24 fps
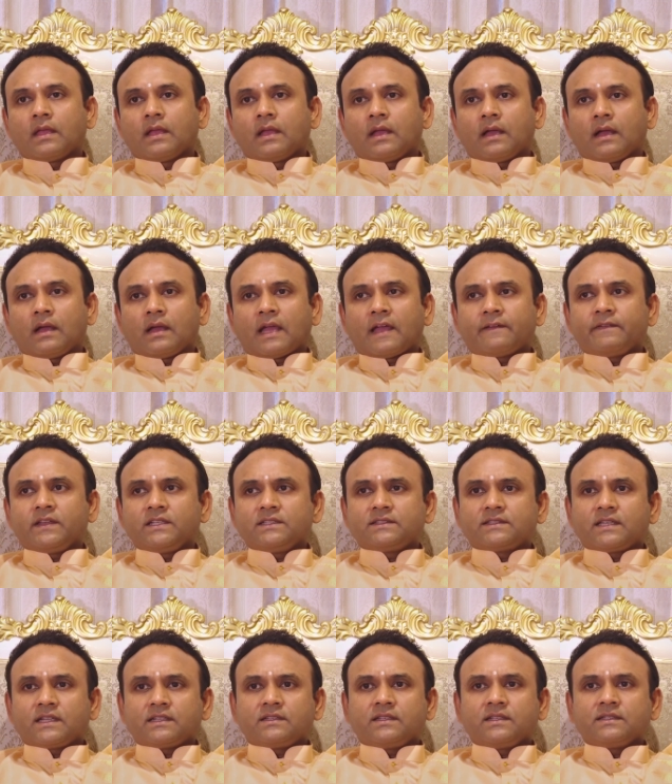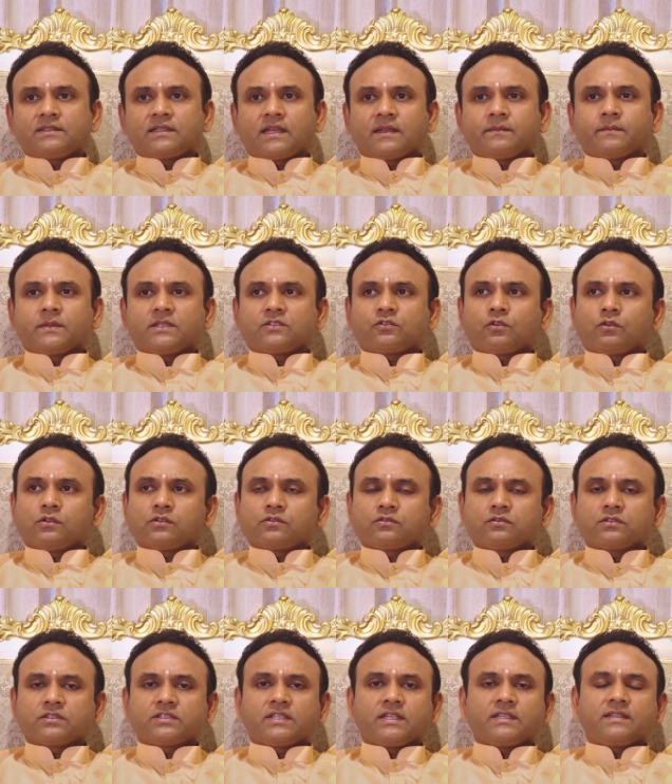Having said this, I must also
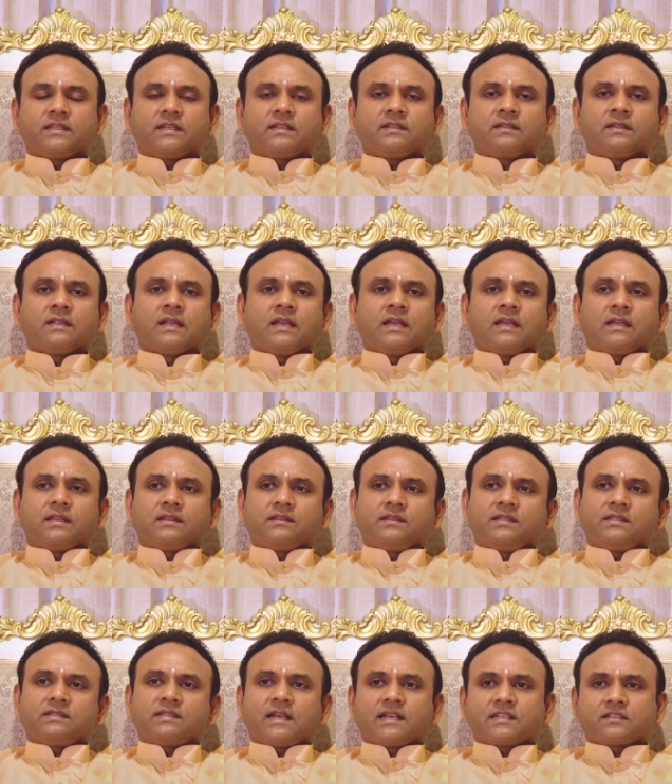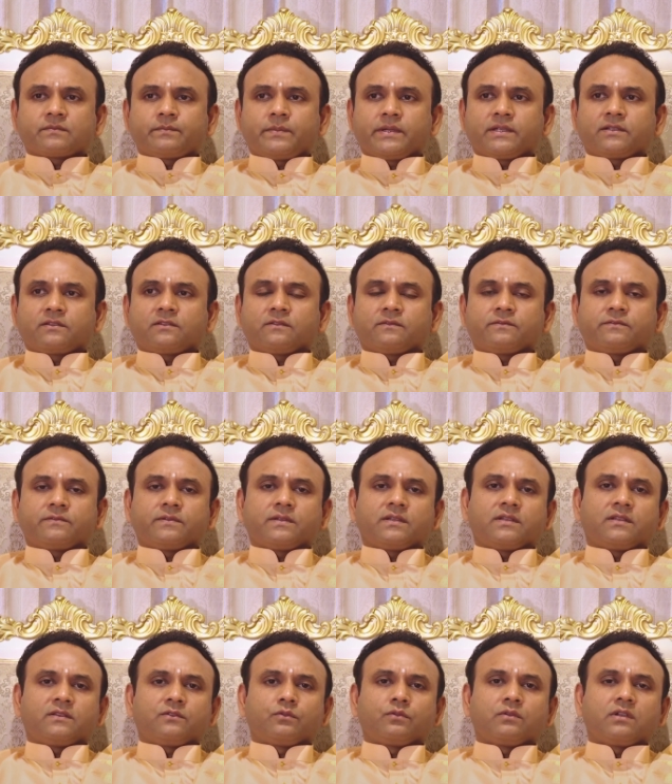say that this aspect of
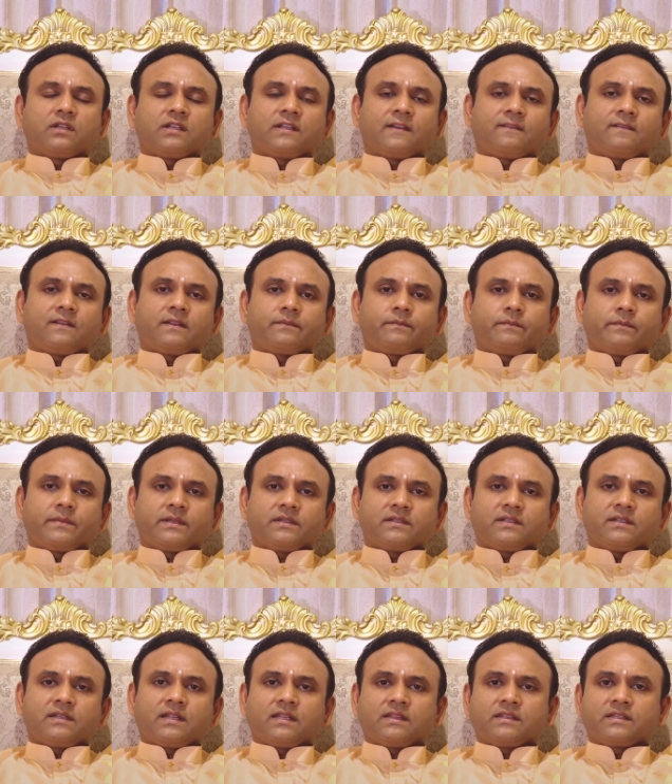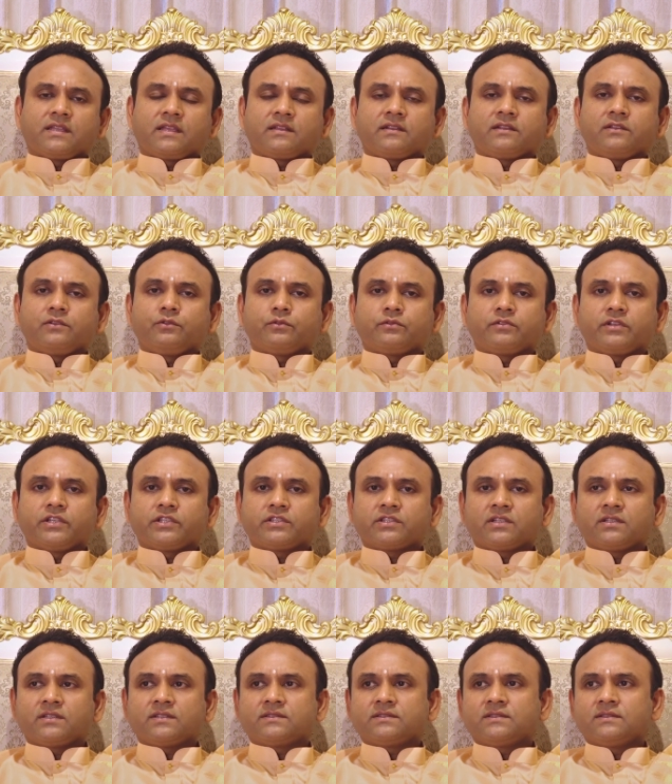rural development in healthcare and
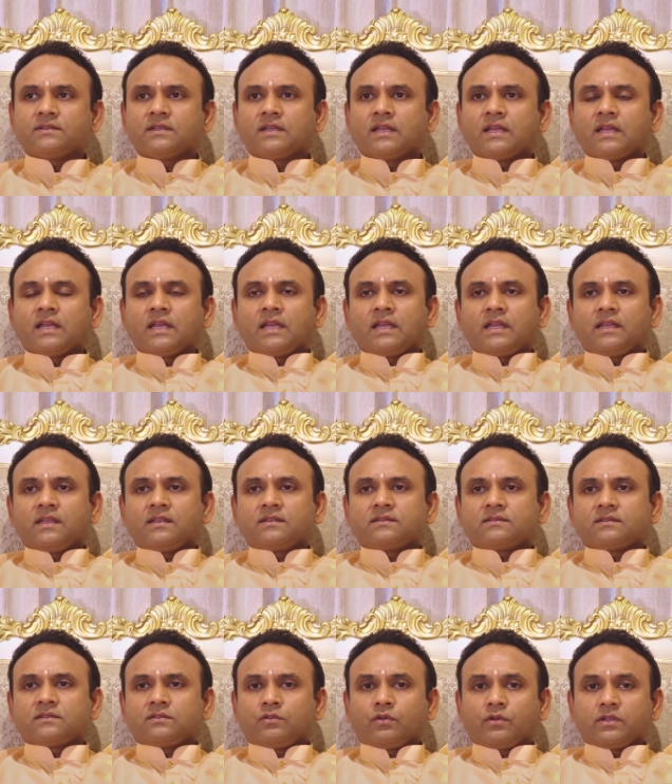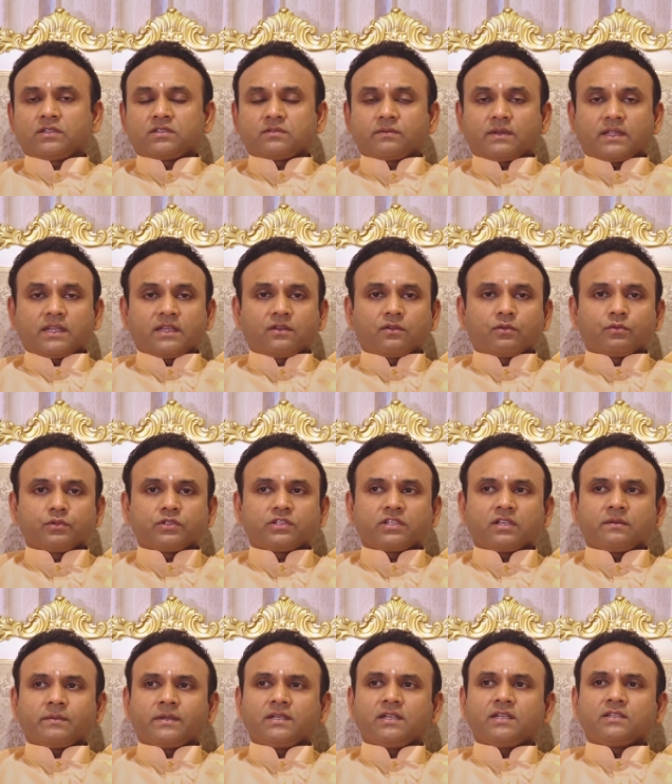nutrition is though it's very crucial,
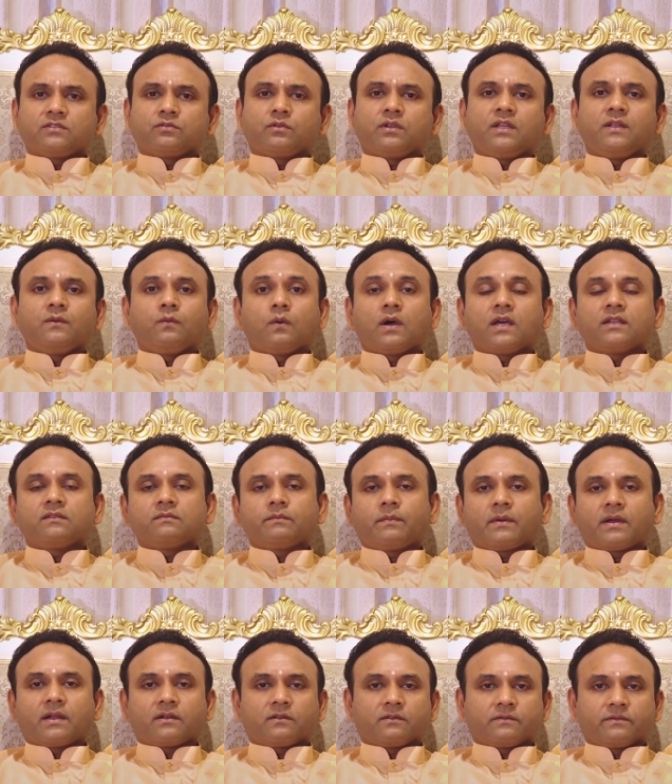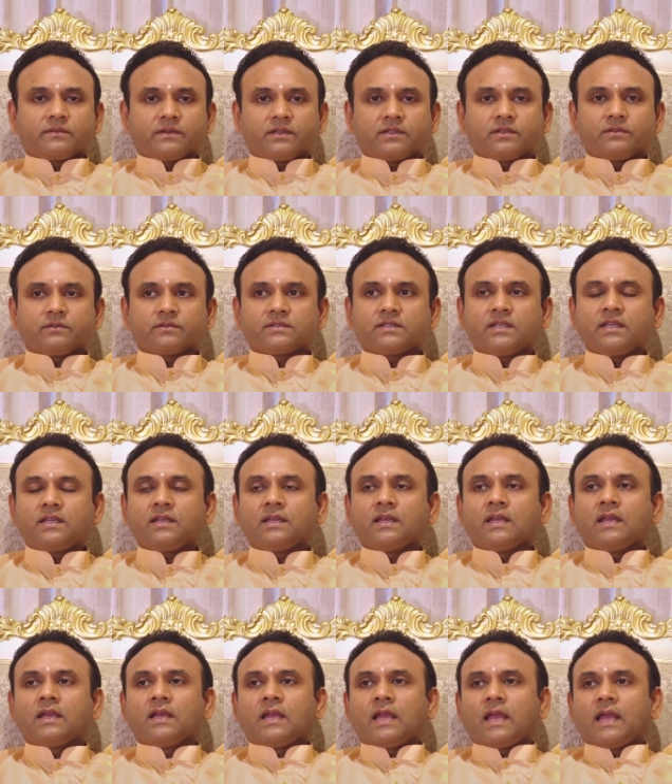but it's only one part of it. You see,
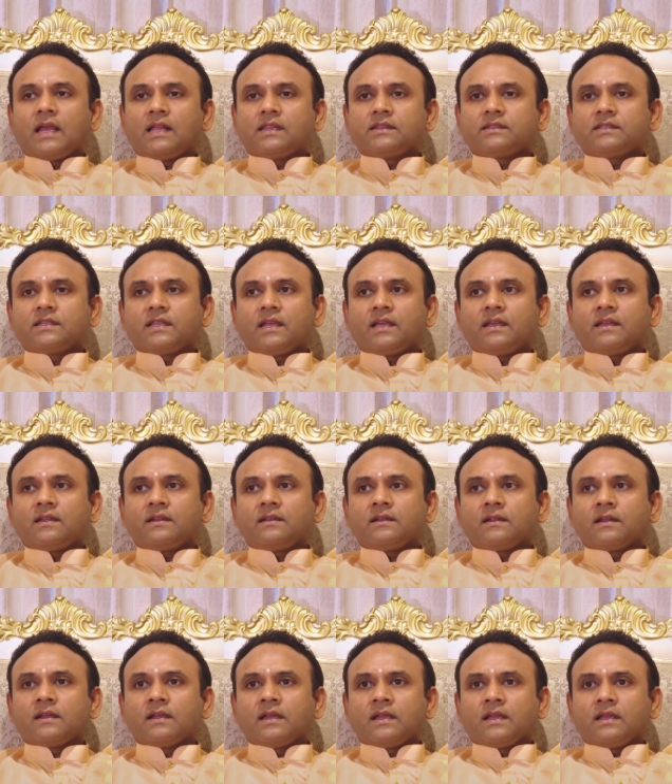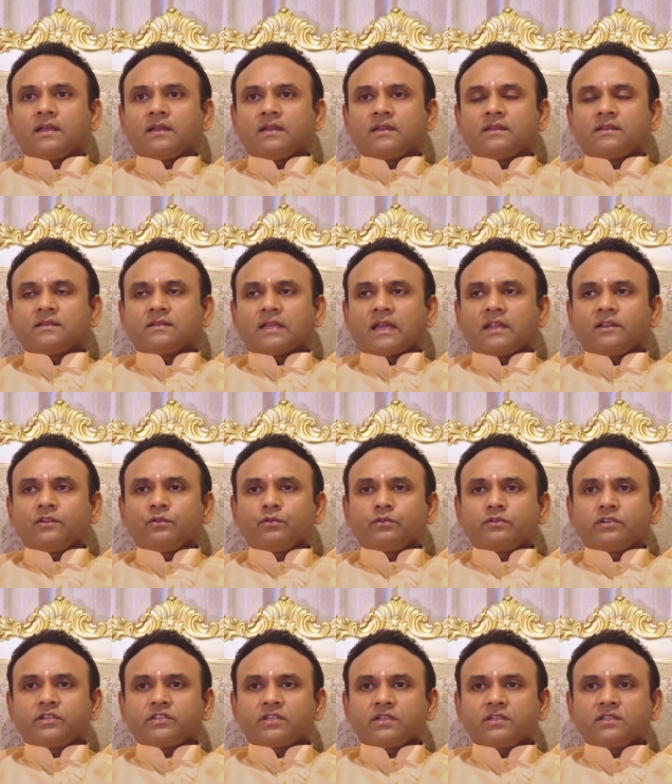healthcare and
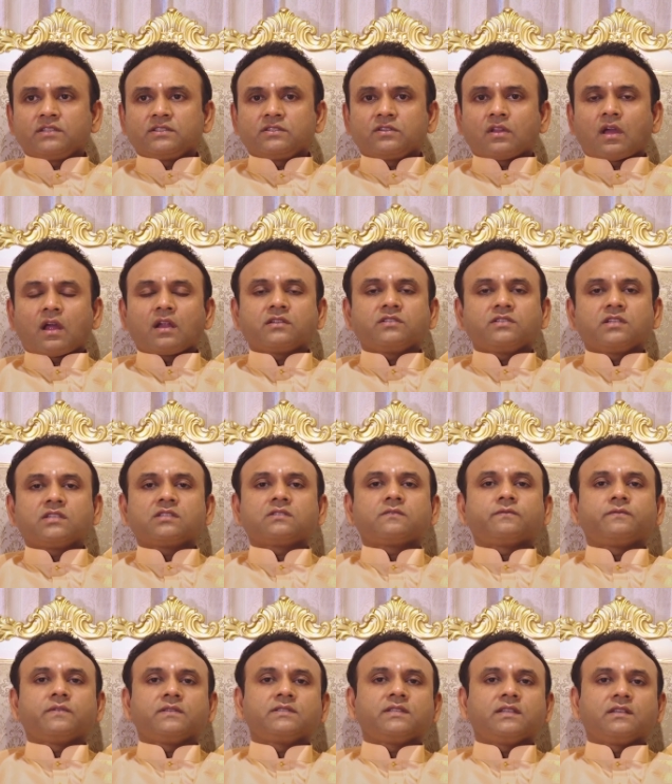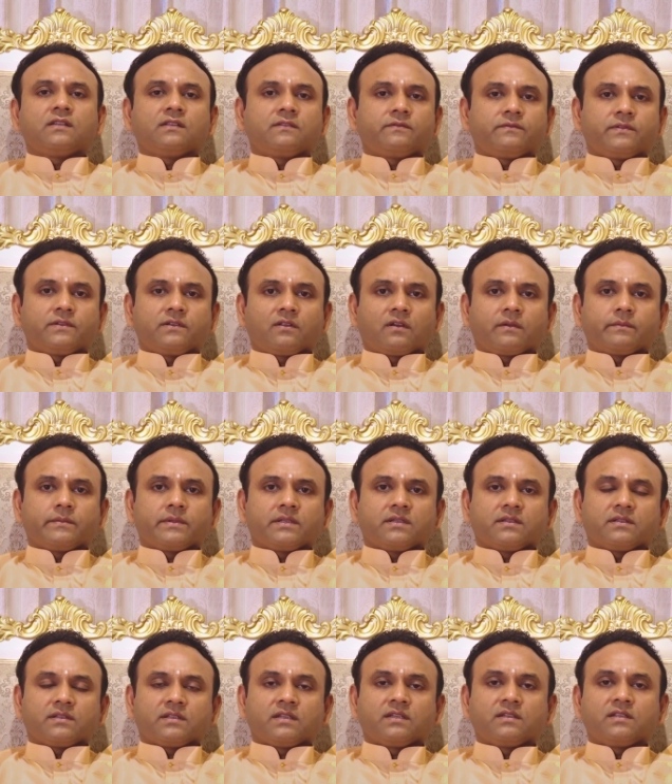nutrition is not just physical
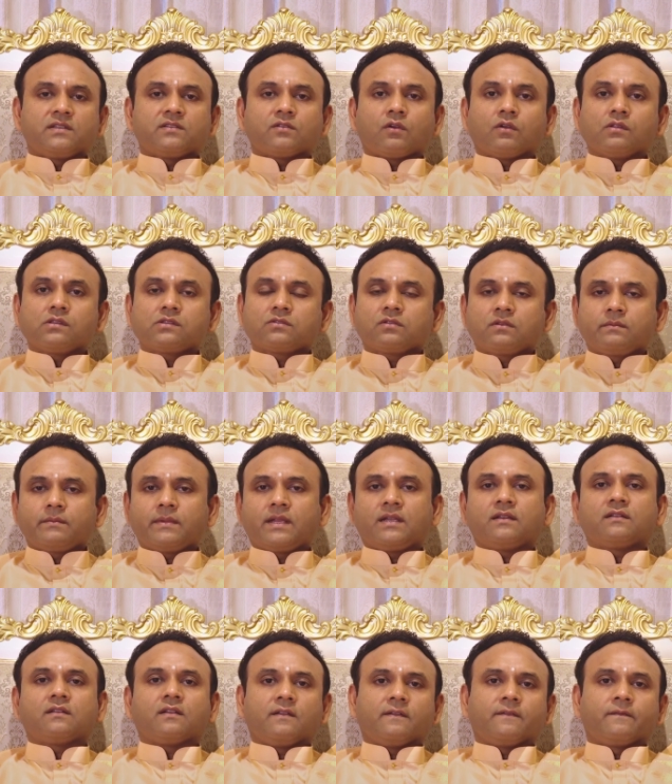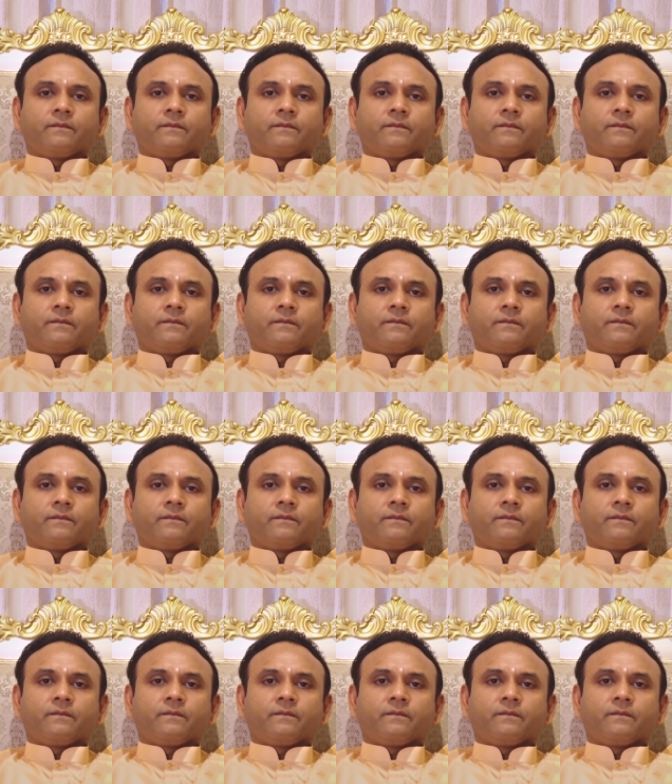phenomenon. It is also mental.